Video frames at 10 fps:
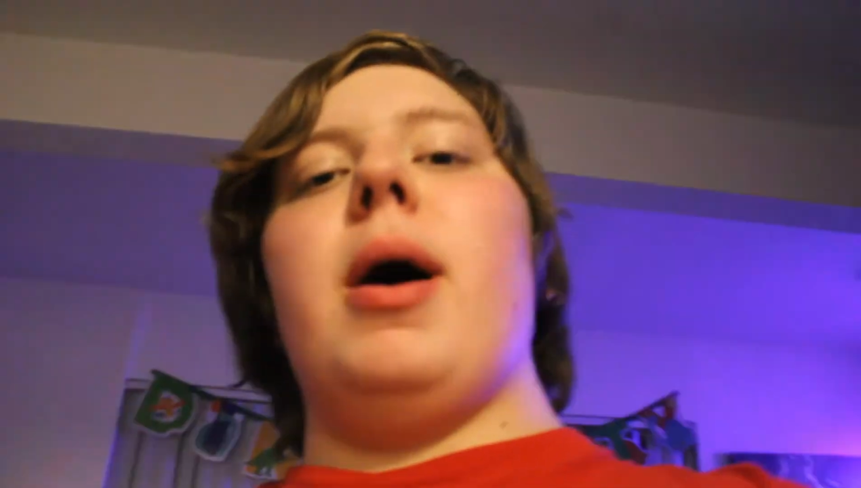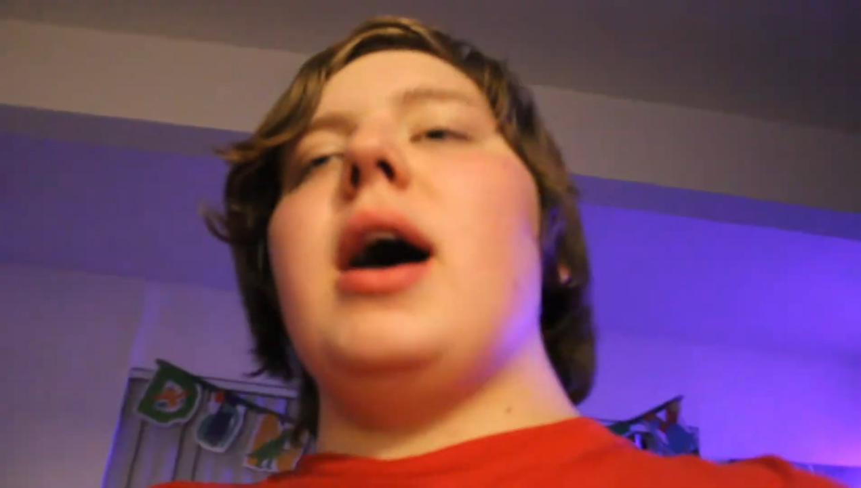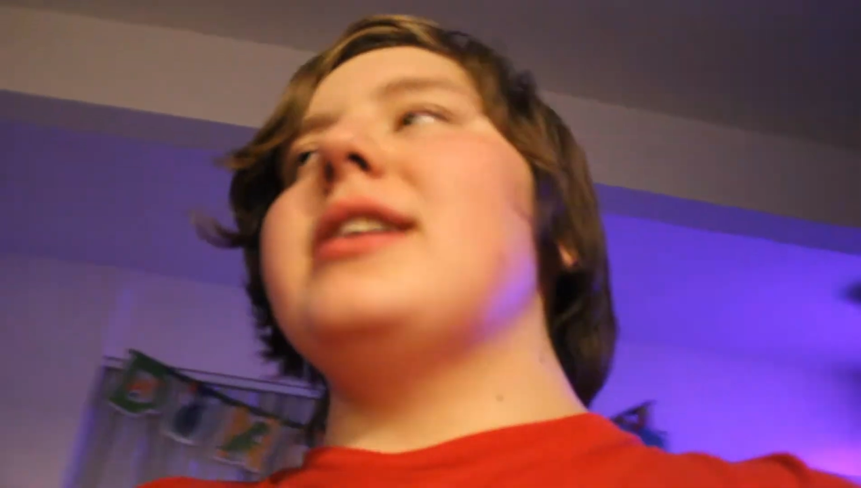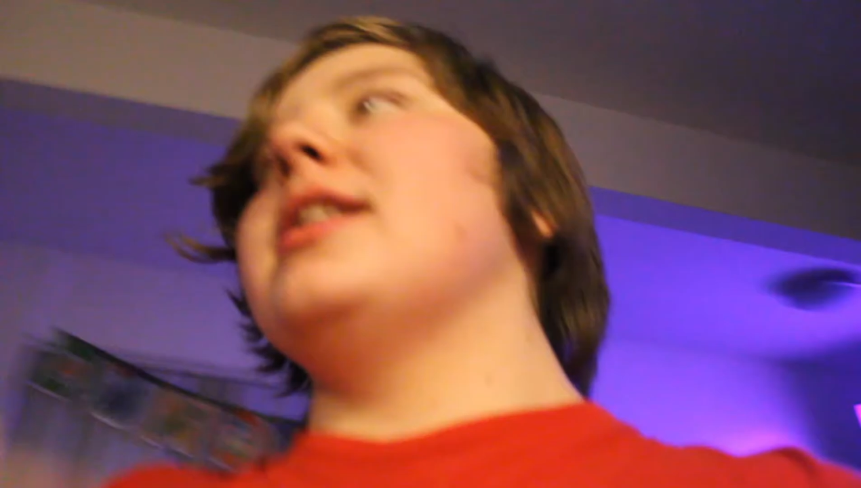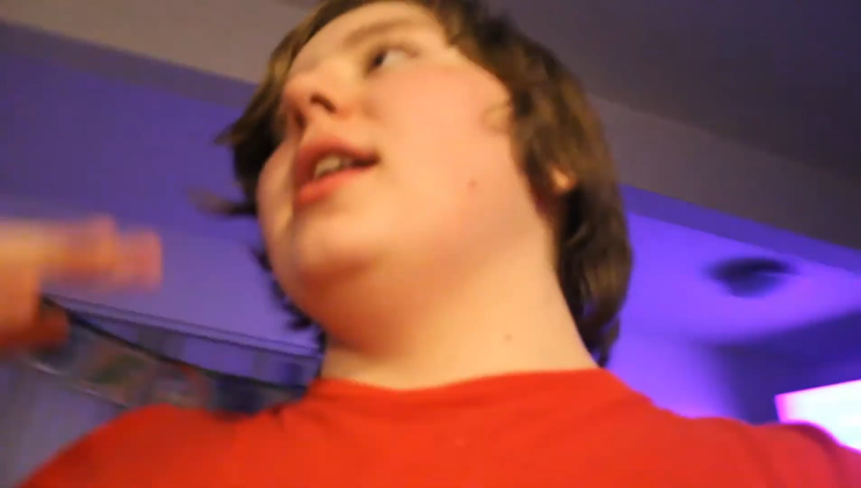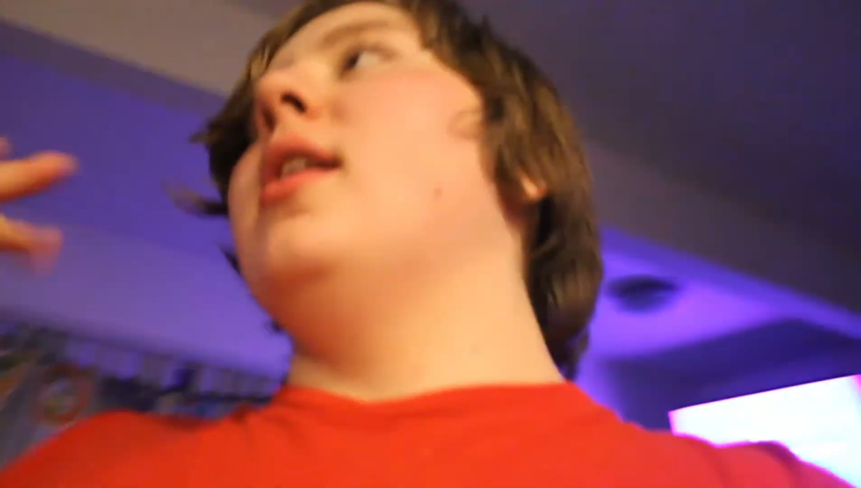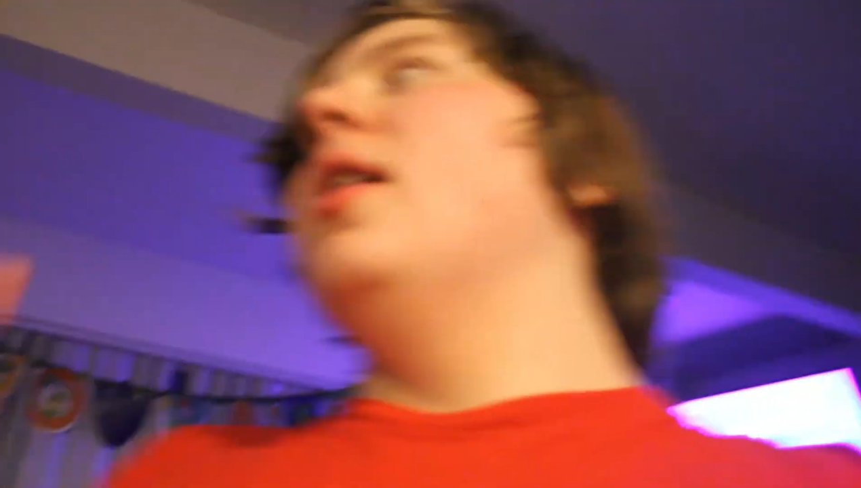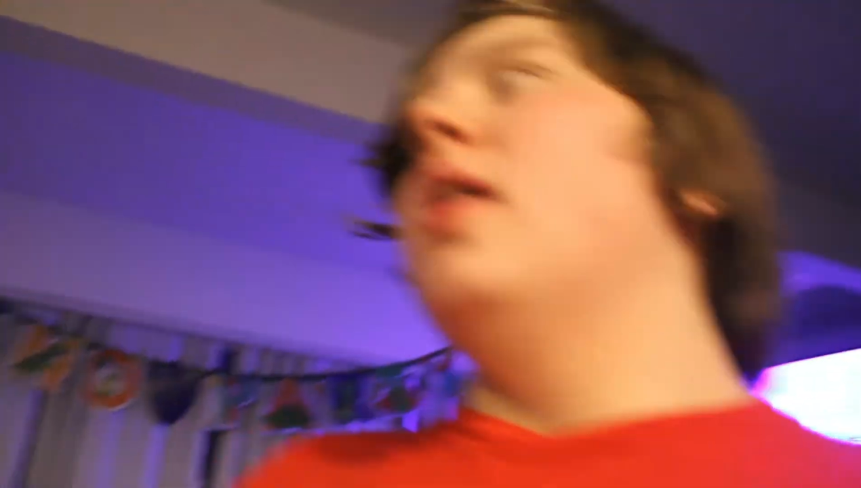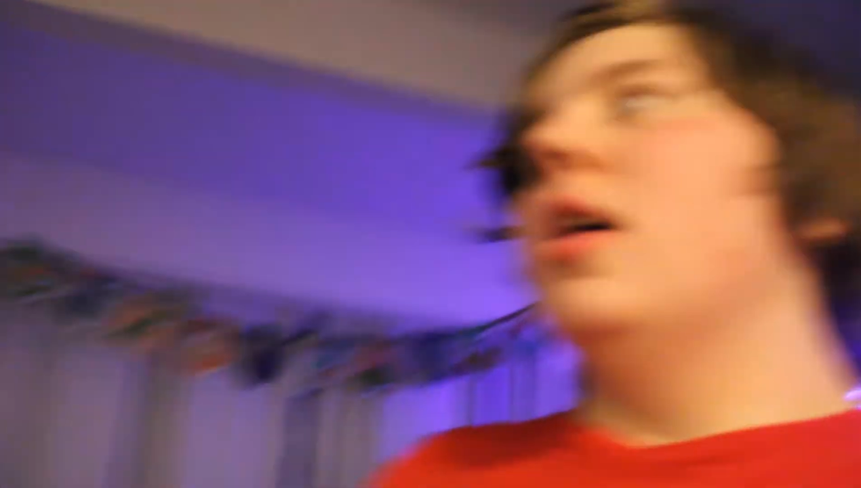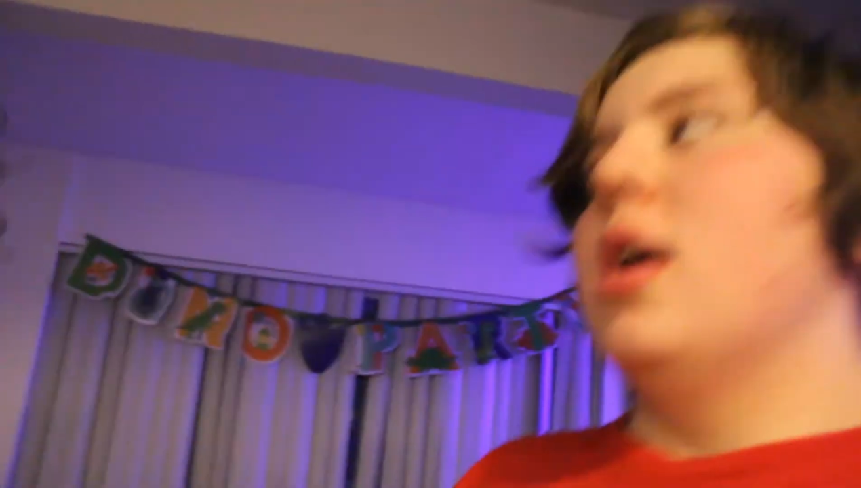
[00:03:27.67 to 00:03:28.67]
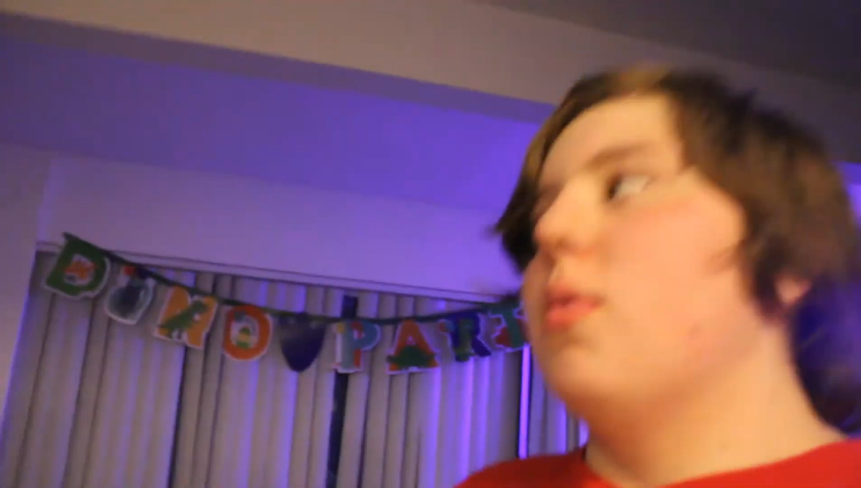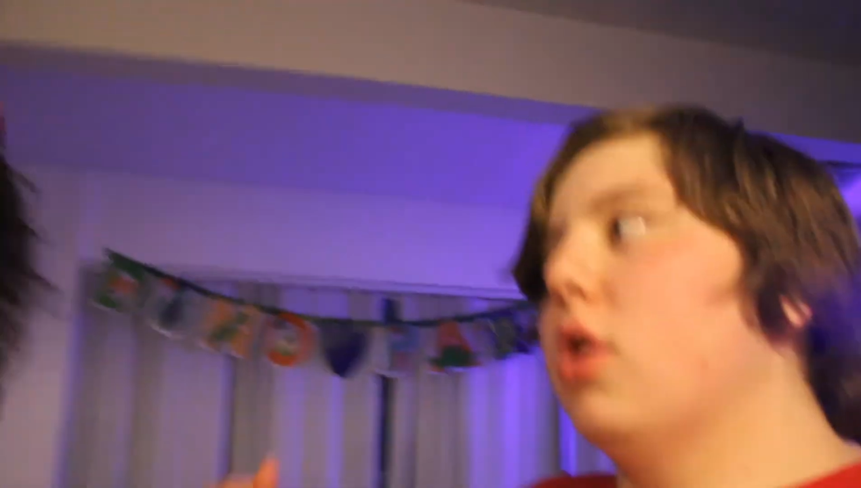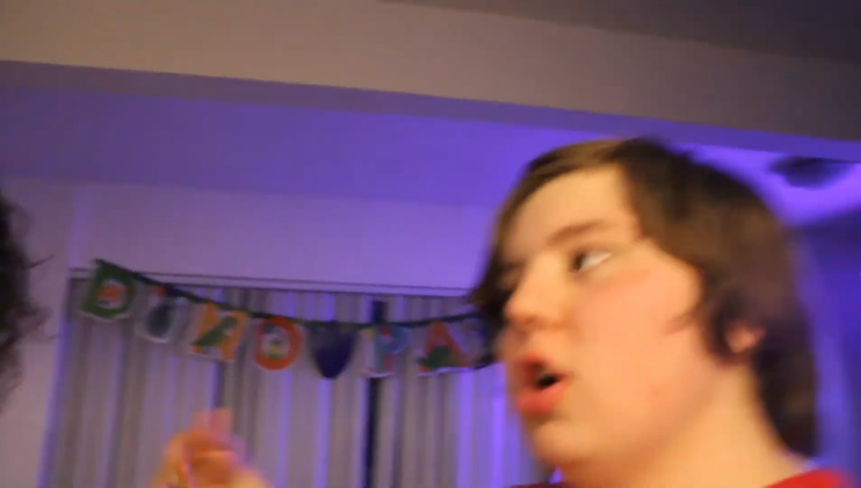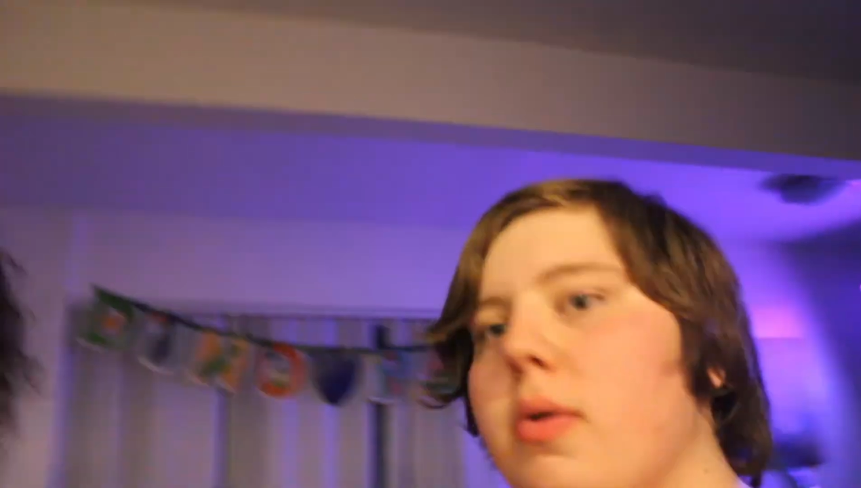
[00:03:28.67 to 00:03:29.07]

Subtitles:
pasta. We'll cook